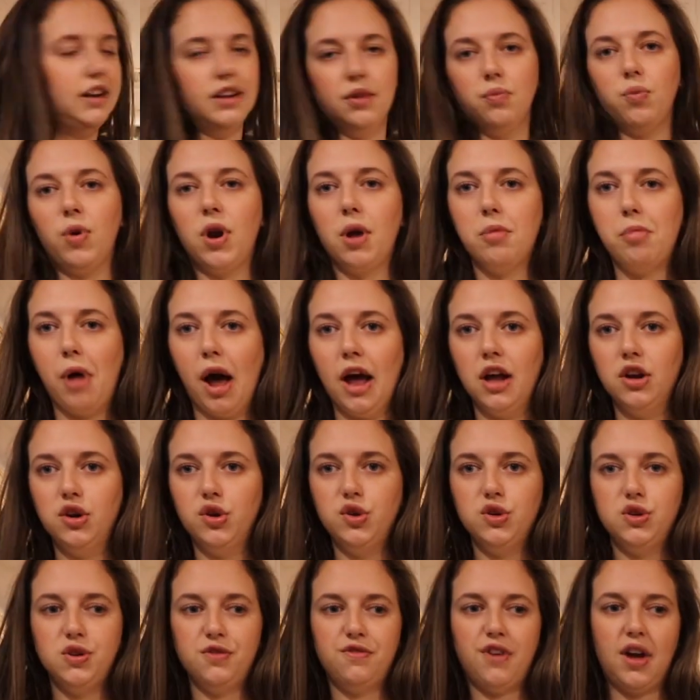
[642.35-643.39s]
didn't want to buy a
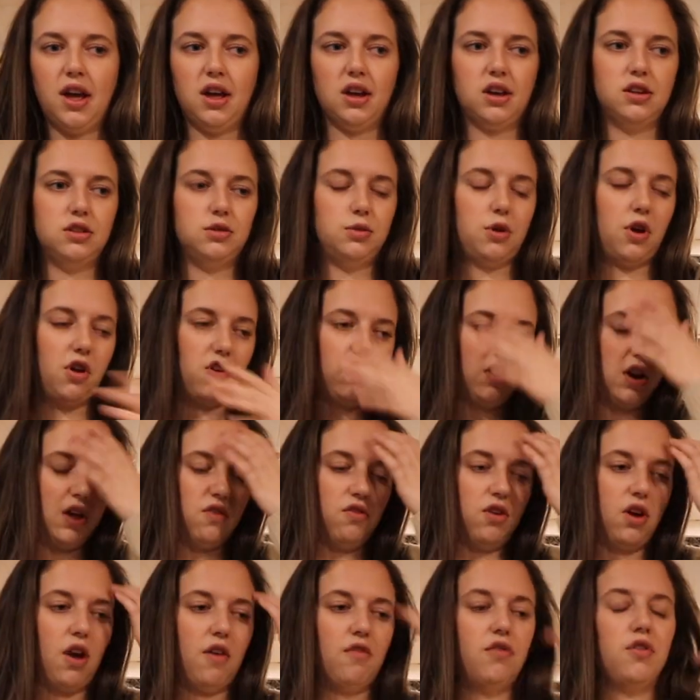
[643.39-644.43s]
new duvet because we already have
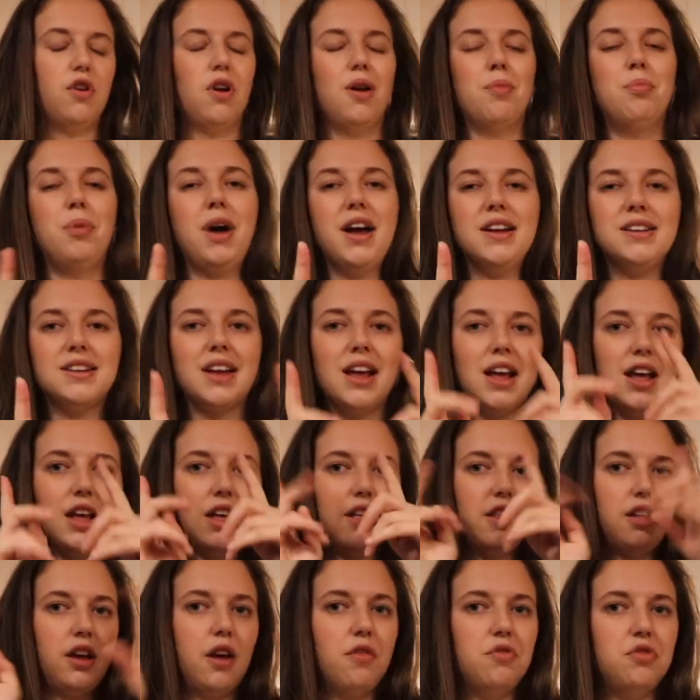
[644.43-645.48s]
a comforter, but
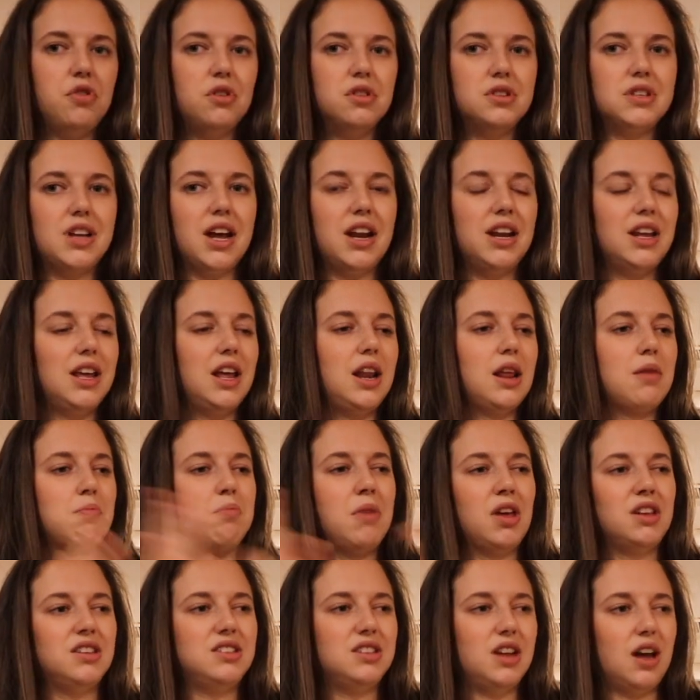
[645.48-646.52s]
the comforter is kind of getting
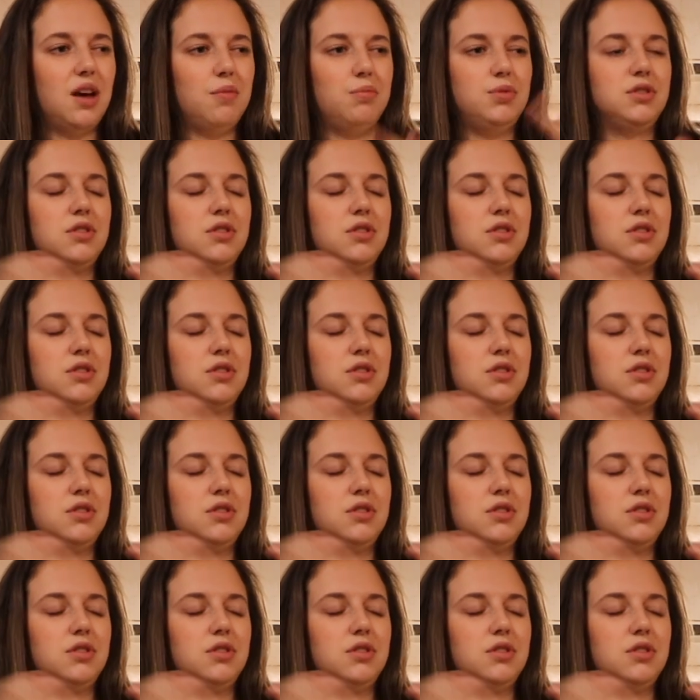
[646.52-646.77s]
messed up.